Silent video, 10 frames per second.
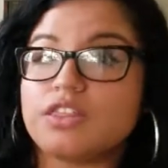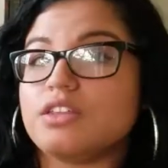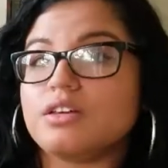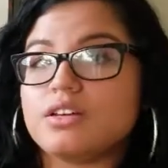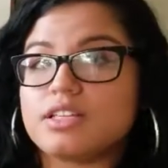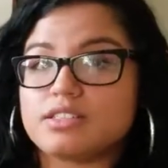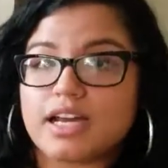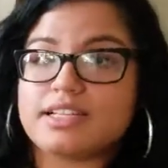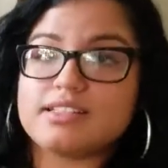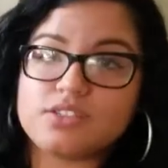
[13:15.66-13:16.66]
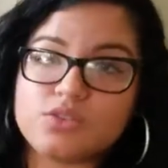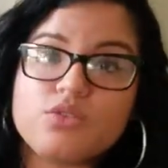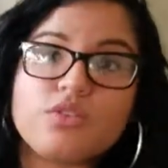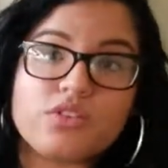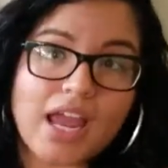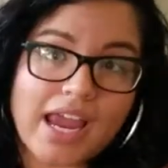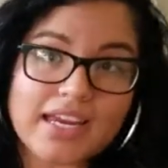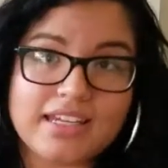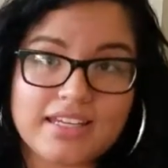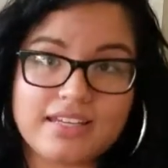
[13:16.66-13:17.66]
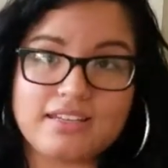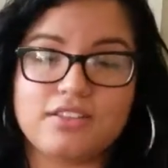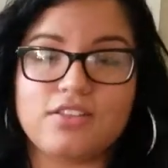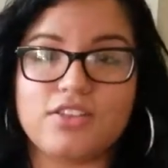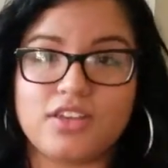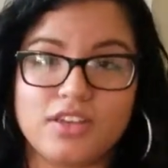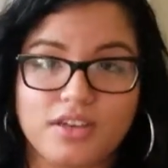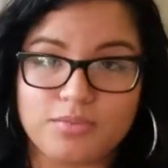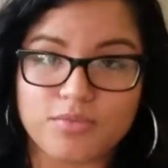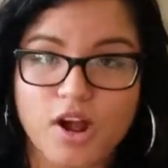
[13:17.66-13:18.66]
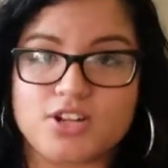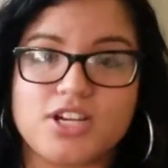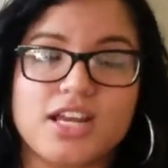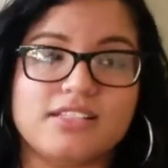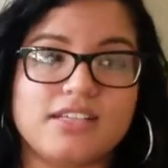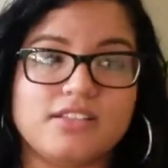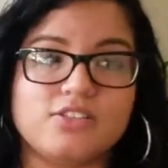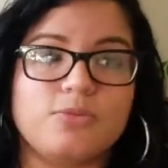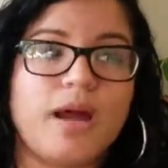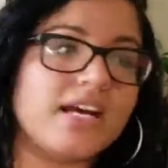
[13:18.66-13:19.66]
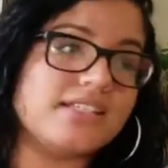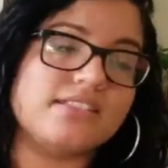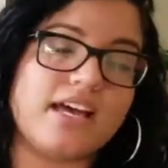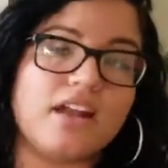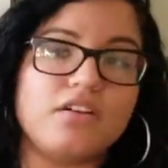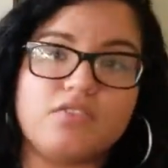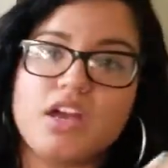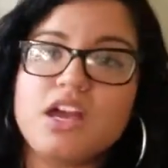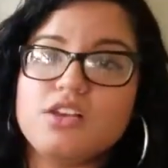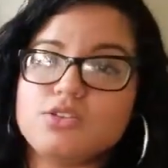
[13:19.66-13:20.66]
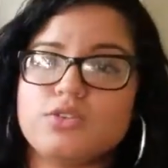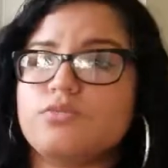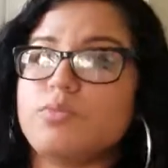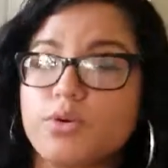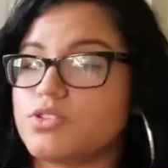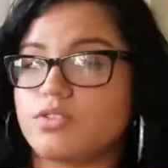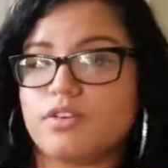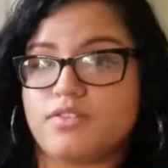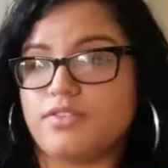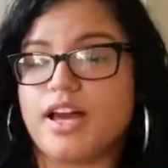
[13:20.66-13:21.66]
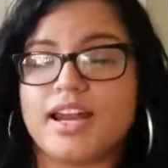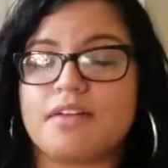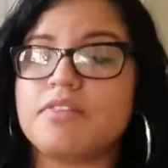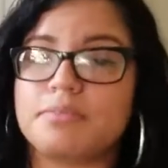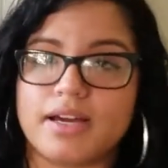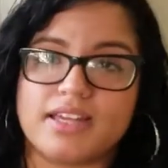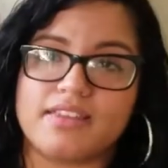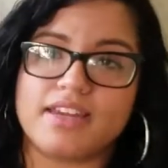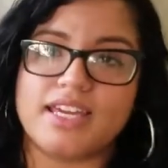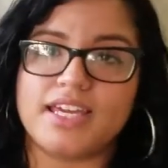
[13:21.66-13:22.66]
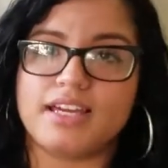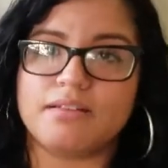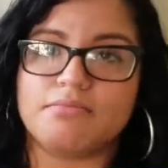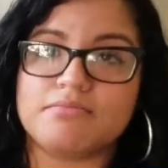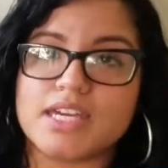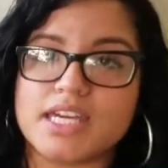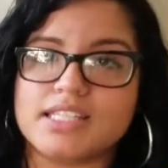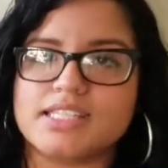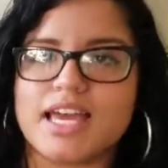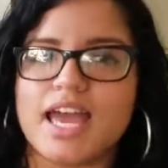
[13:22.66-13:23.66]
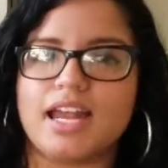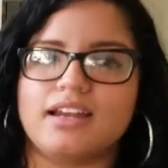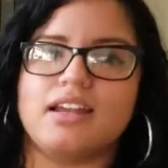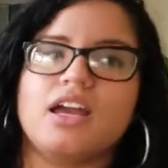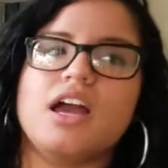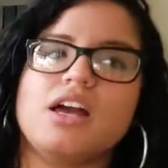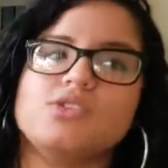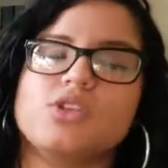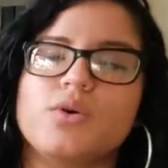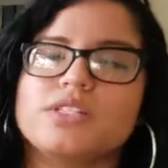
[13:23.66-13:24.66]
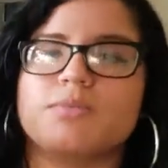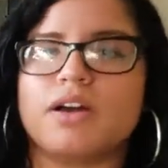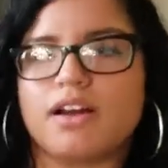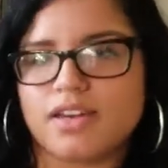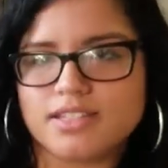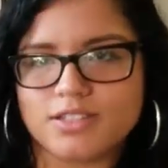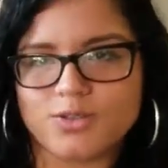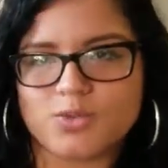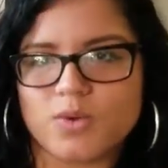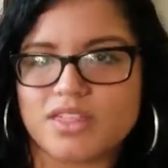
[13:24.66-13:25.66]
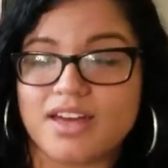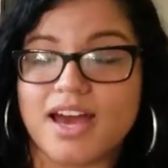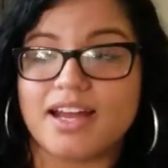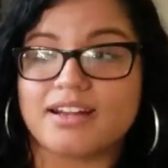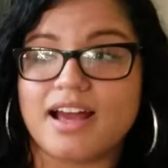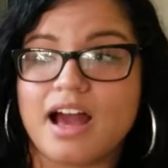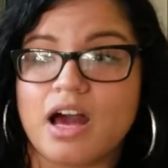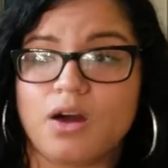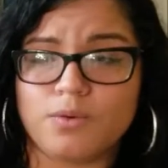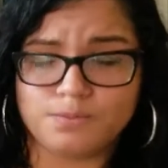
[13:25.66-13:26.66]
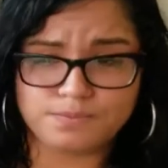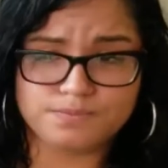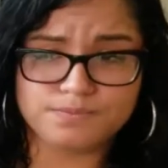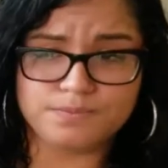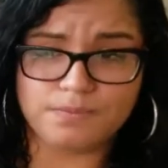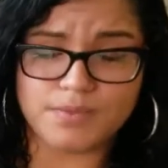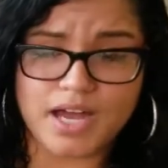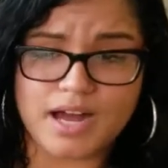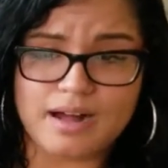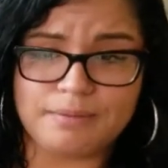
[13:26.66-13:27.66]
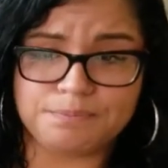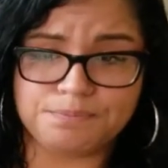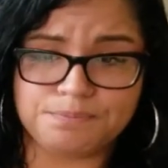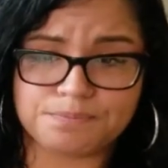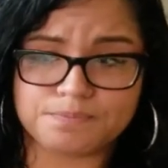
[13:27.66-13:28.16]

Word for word: the scientists who created the project. It surpasses that of sort of most of, not everybody that he meets. And so it's about how he deals with that, and how um,